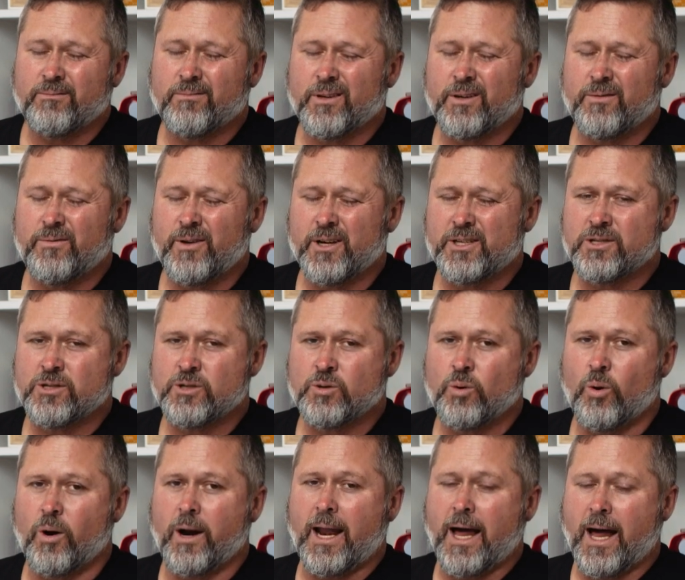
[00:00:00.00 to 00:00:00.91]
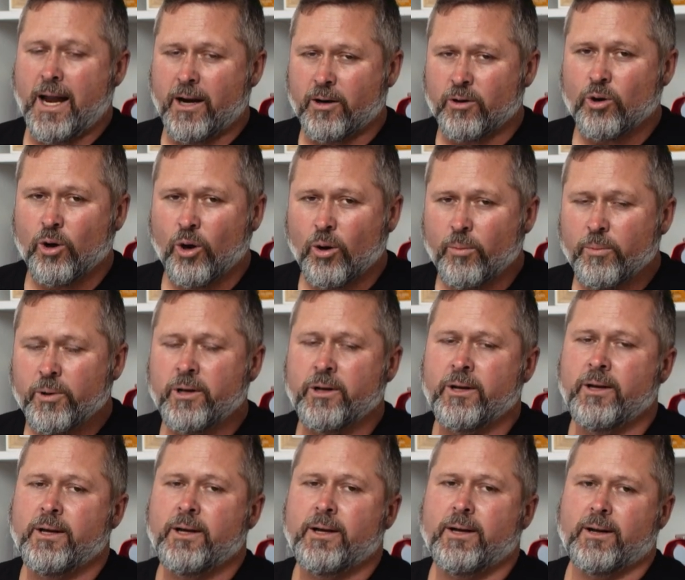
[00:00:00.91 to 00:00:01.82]
Infection's quite uncommon.
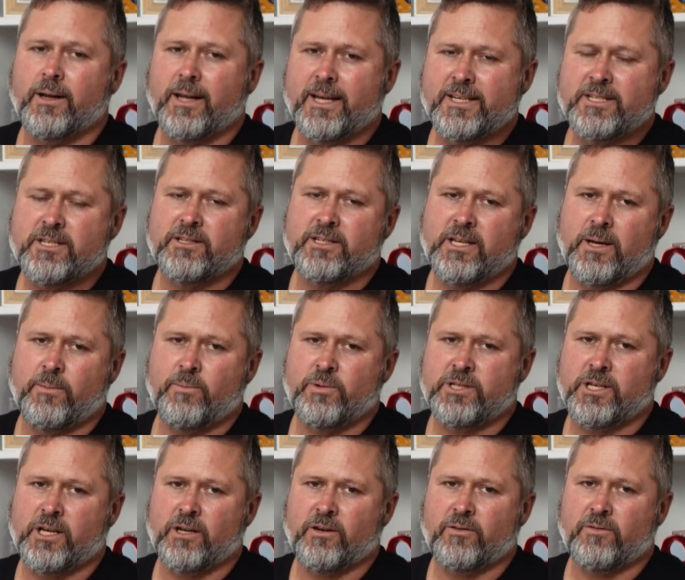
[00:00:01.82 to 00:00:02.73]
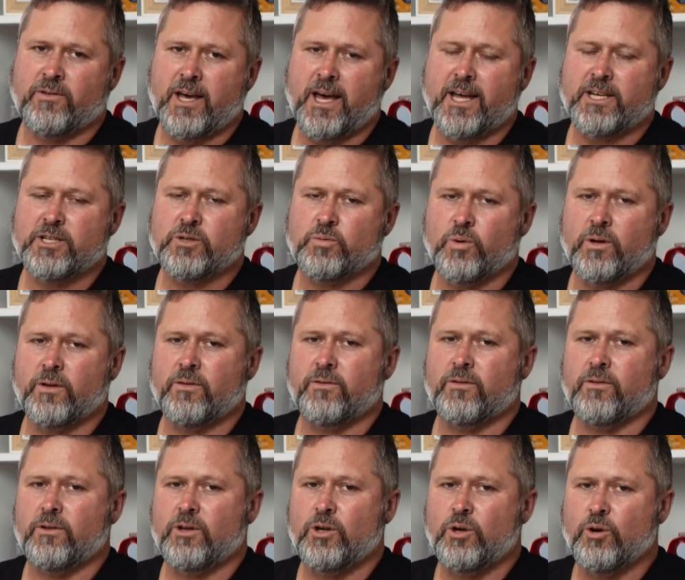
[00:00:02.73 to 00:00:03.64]
Less than 10% of cats
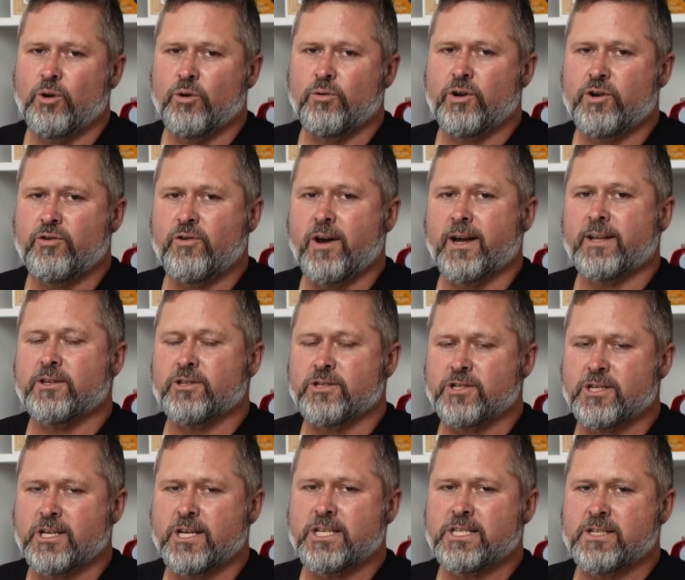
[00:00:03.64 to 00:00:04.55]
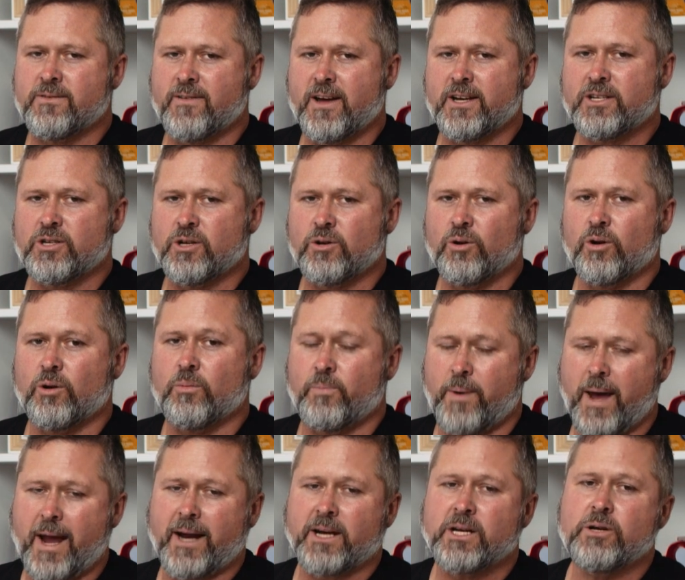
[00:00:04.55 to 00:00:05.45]
with urinary tract disease have actually got a
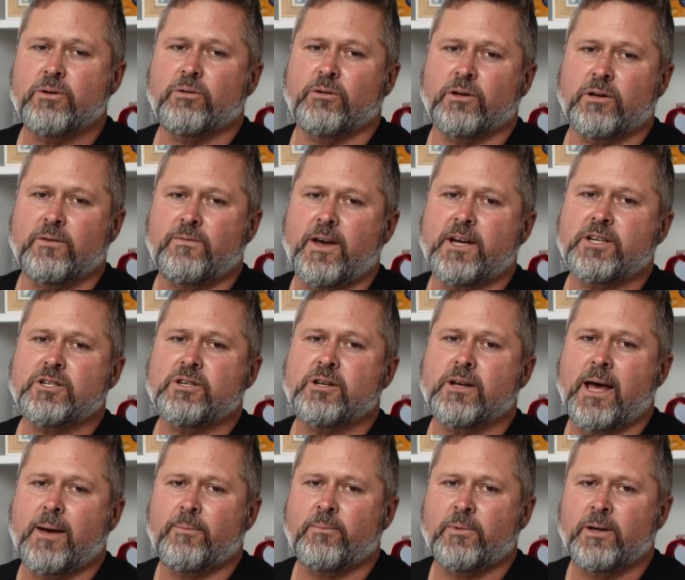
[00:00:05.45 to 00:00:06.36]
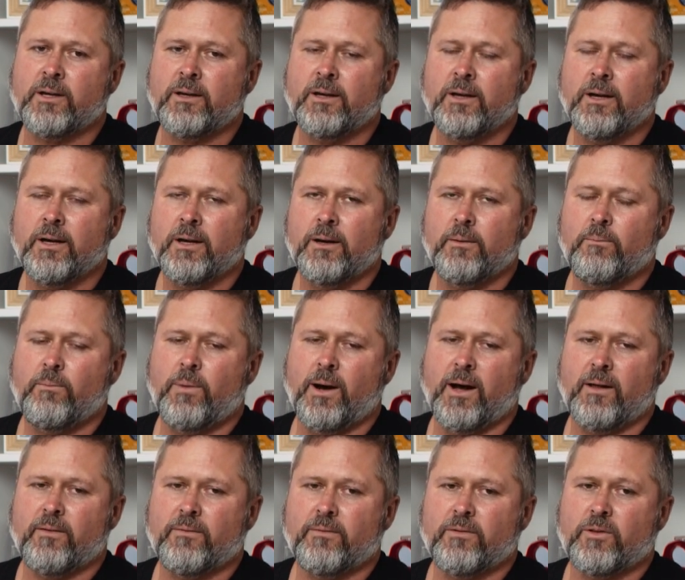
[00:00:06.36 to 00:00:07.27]
bacterial infection happening,
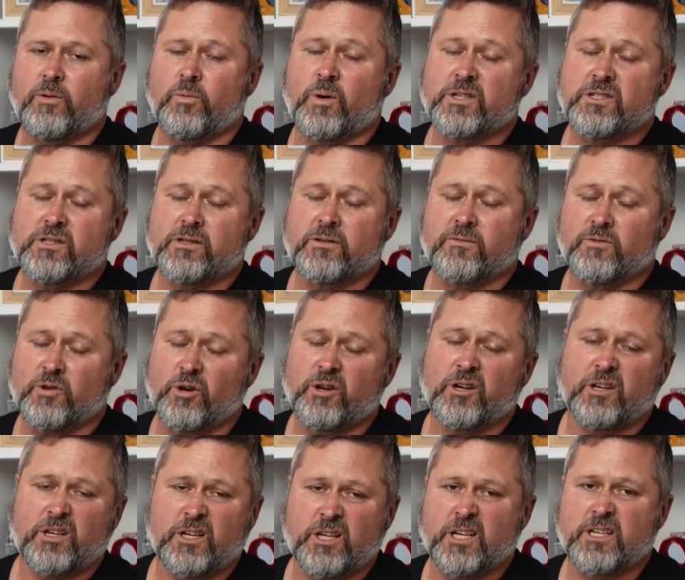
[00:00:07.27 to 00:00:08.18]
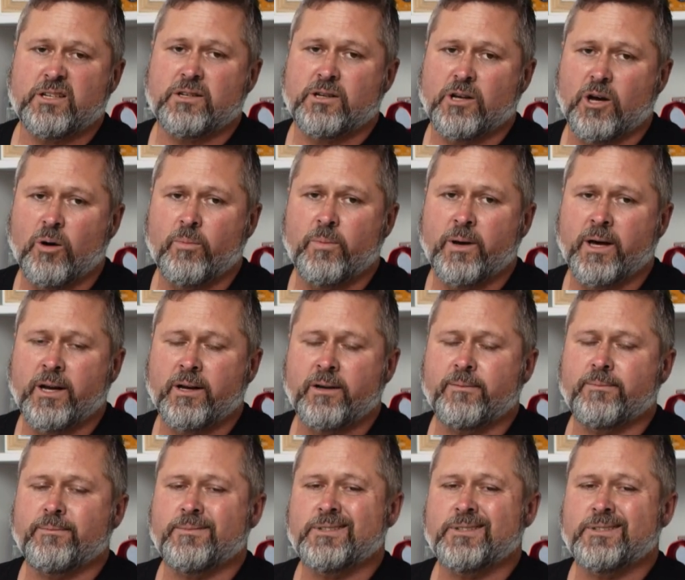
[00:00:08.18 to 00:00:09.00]
but the ones that have got it, you need to know about it.